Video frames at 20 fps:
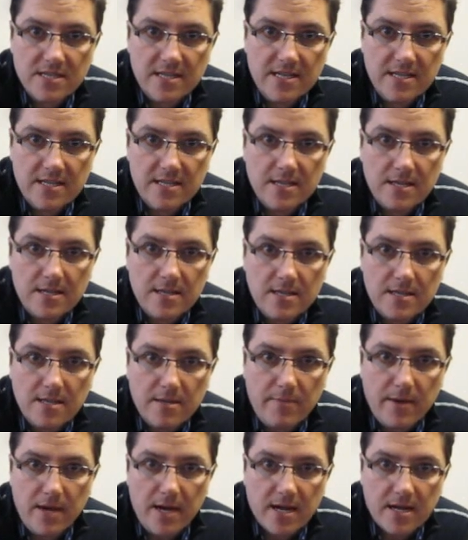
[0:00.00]
in the
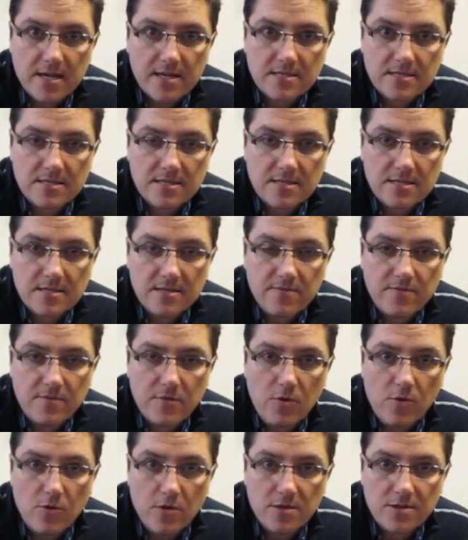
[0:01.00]
box, of
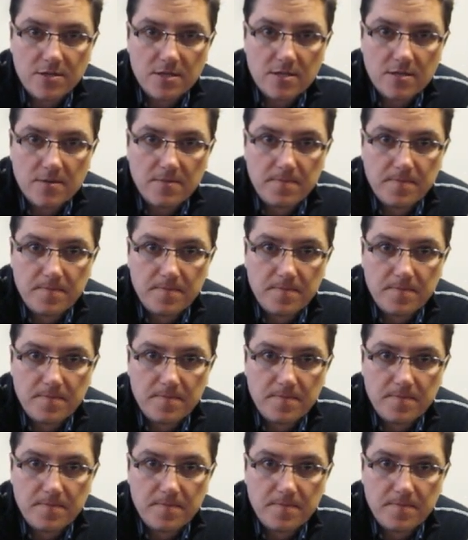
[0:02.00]
course.